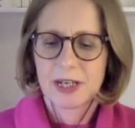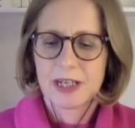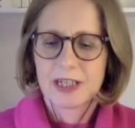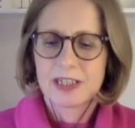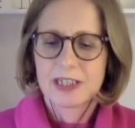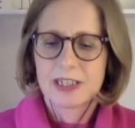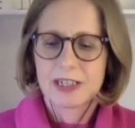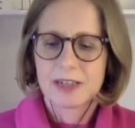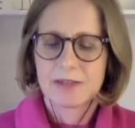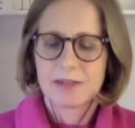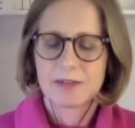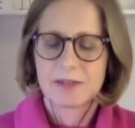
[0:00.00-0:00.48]

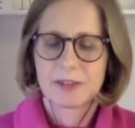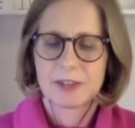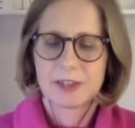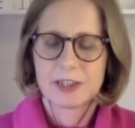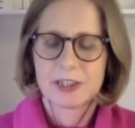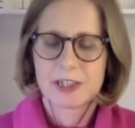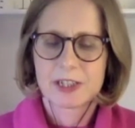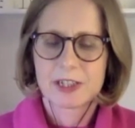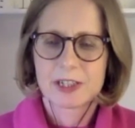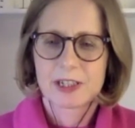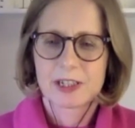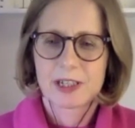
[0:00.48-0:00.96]

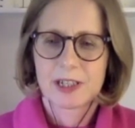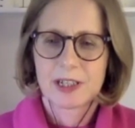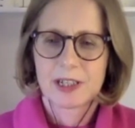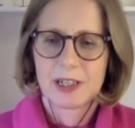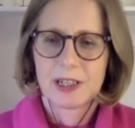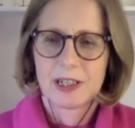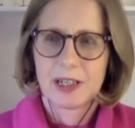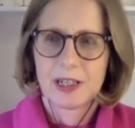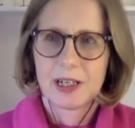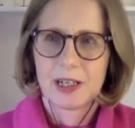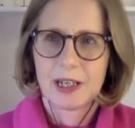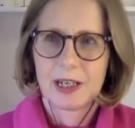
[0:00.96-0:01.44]
different
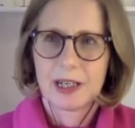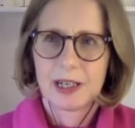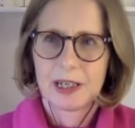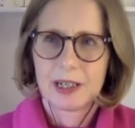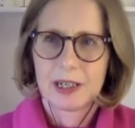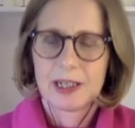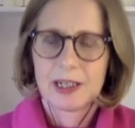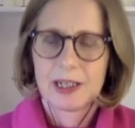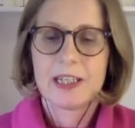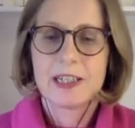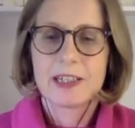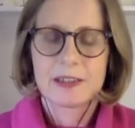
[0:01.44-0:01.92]

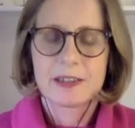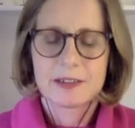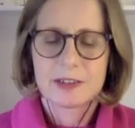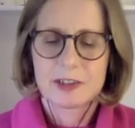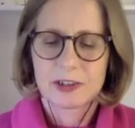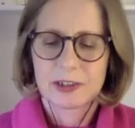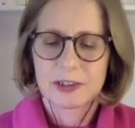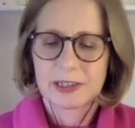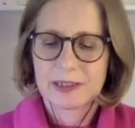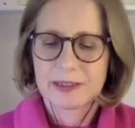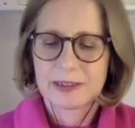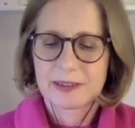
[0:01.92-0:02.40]

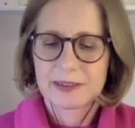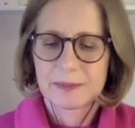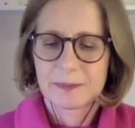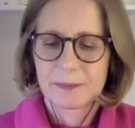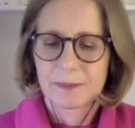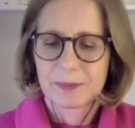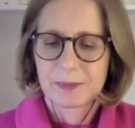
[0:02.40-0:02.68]
industries.